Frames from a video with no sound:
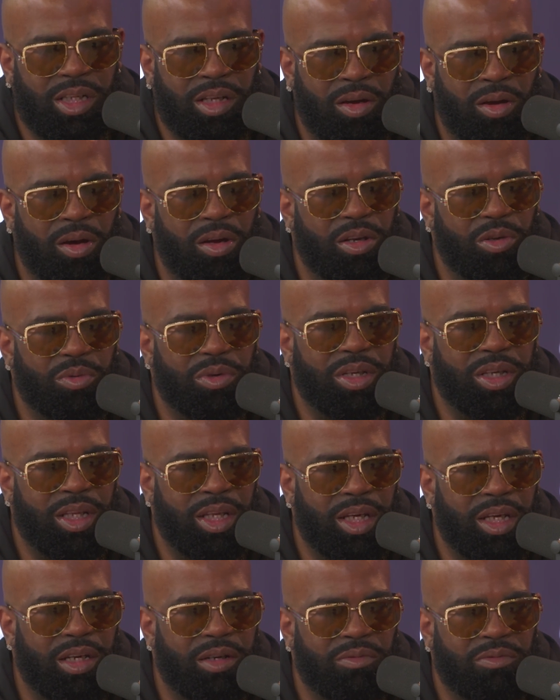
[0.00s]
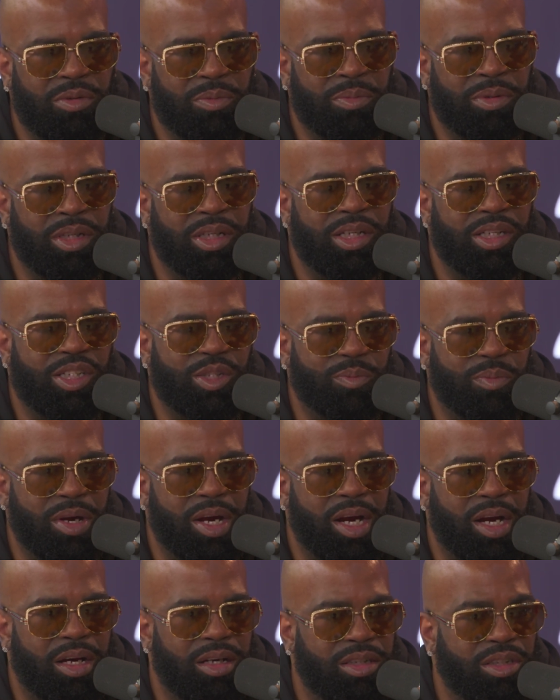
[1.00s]
all the way there with being
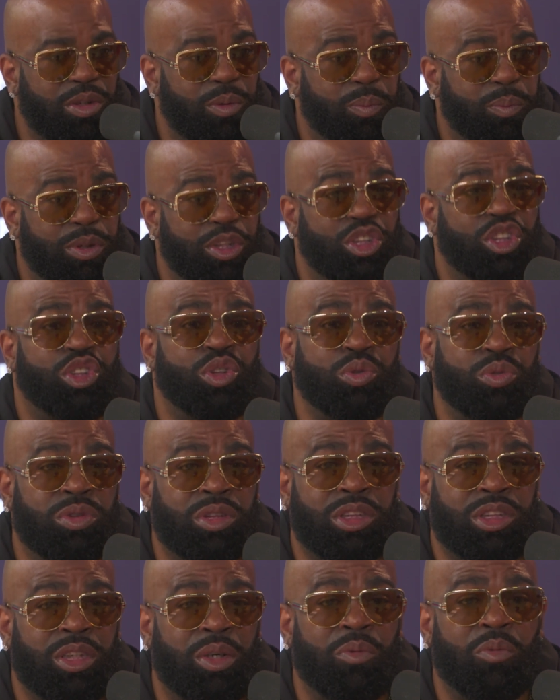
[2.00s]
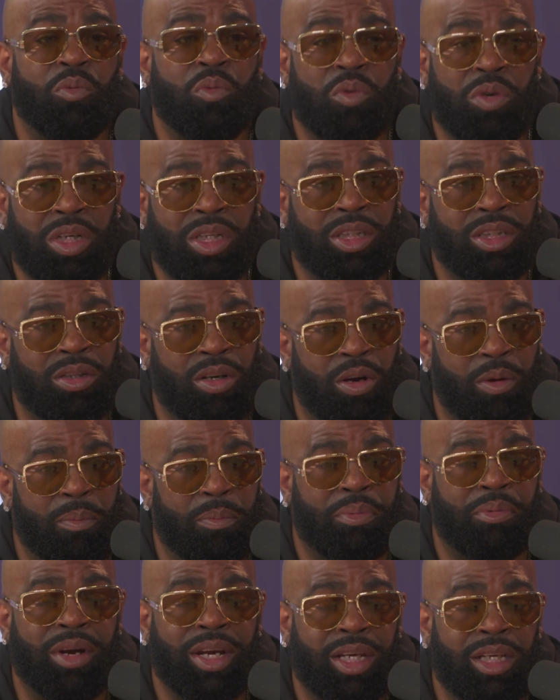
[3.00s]
inspired to produce someone or
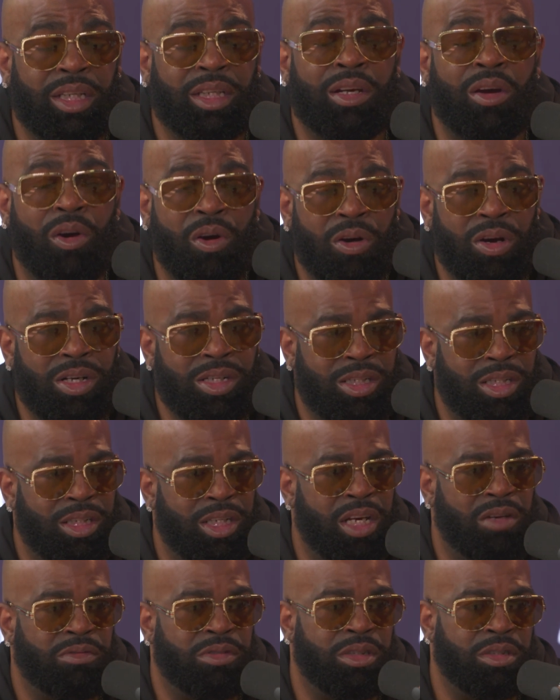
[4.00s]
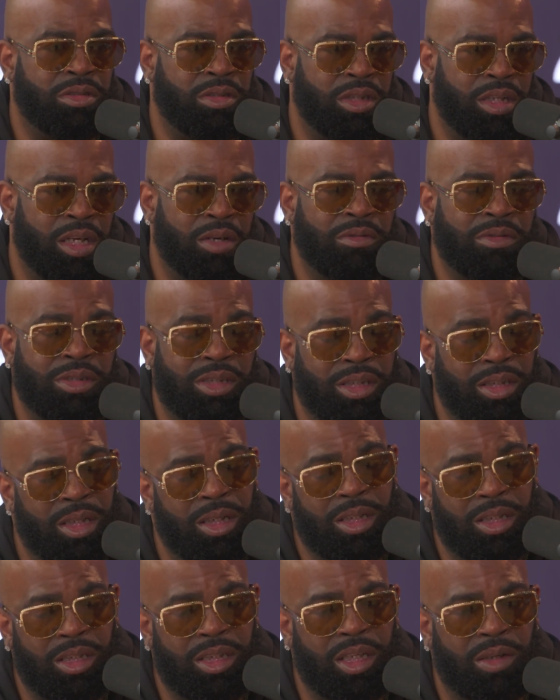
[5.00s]
break an artist. And that was
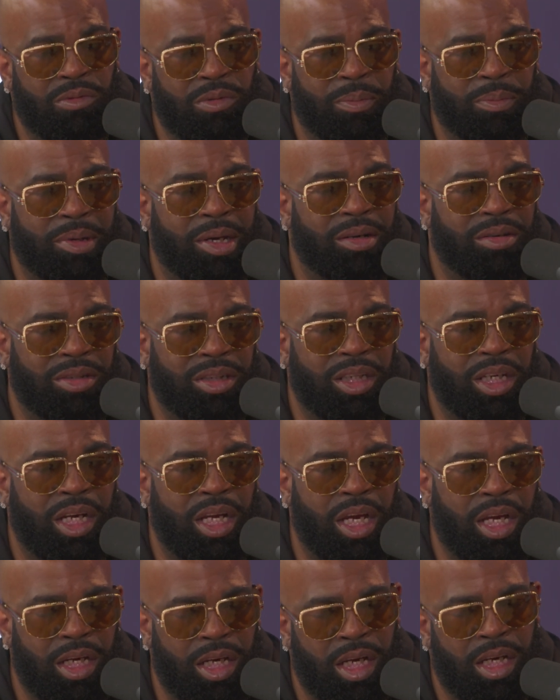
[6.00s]
another thing with Battlecat.